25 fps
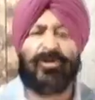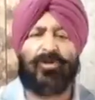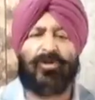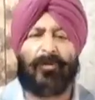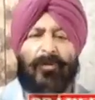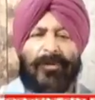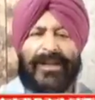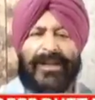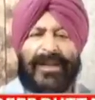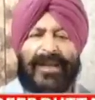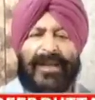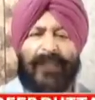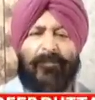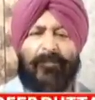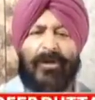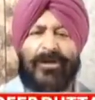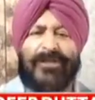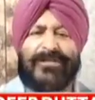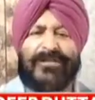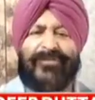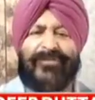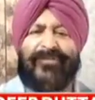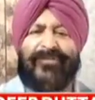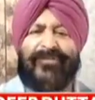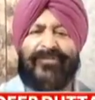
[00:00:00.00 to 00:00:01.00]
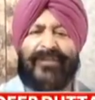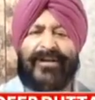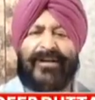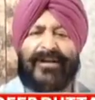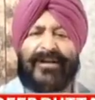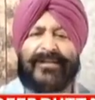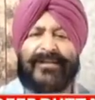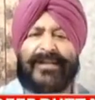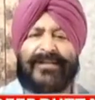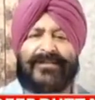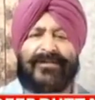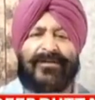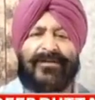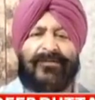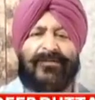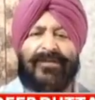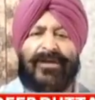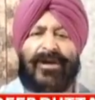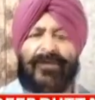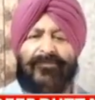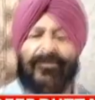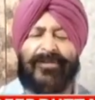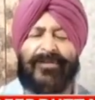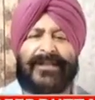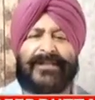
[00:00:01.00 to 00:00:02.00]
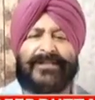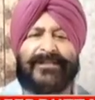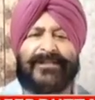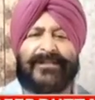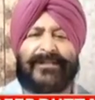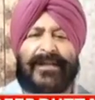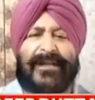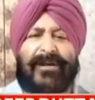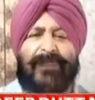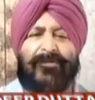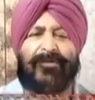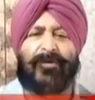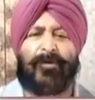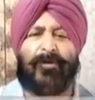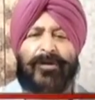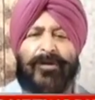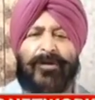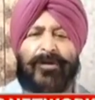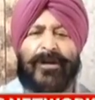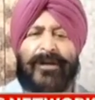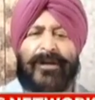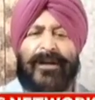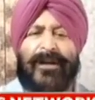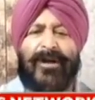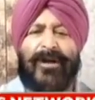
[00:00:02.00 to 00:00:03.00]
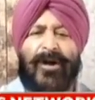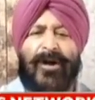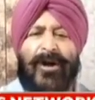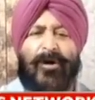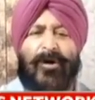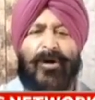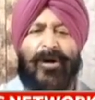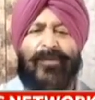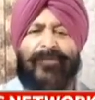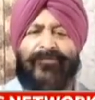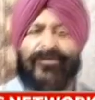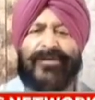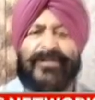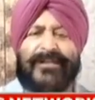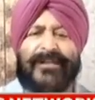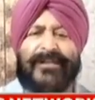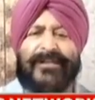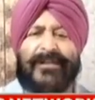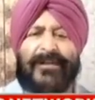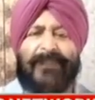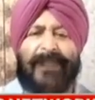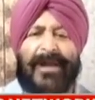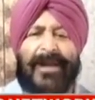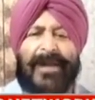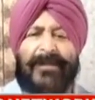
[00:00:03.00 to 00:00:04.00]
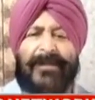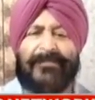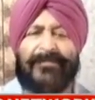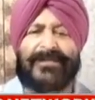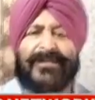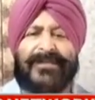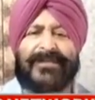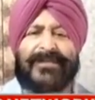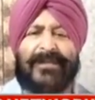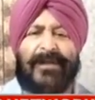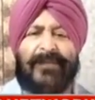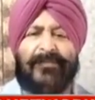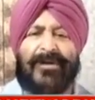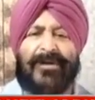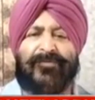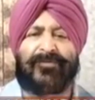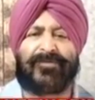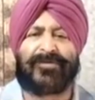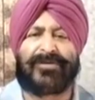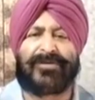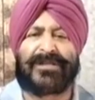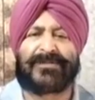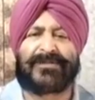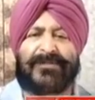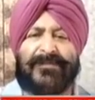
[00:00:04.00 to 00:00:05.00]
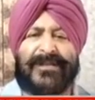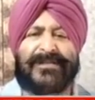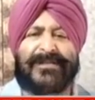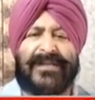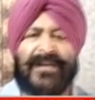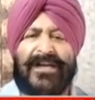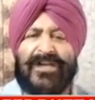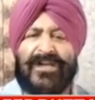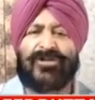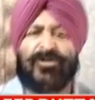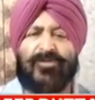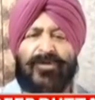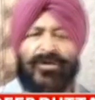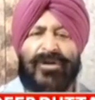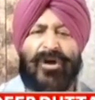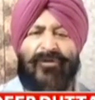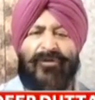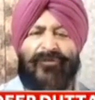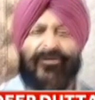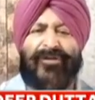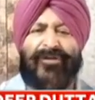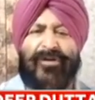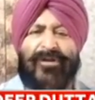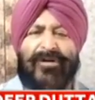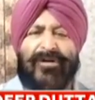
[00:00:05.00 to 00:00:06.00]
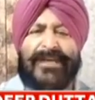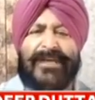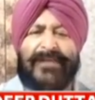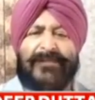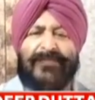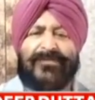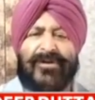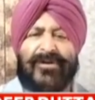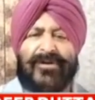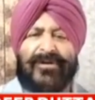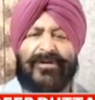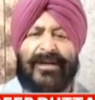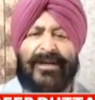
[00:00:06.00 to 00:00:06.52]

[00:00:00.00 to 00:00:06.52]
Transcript: nobody can point a finger that uh, now elections are around the corner and all of a sudden the Prime Minister is coming out to this place. So he often on keeps on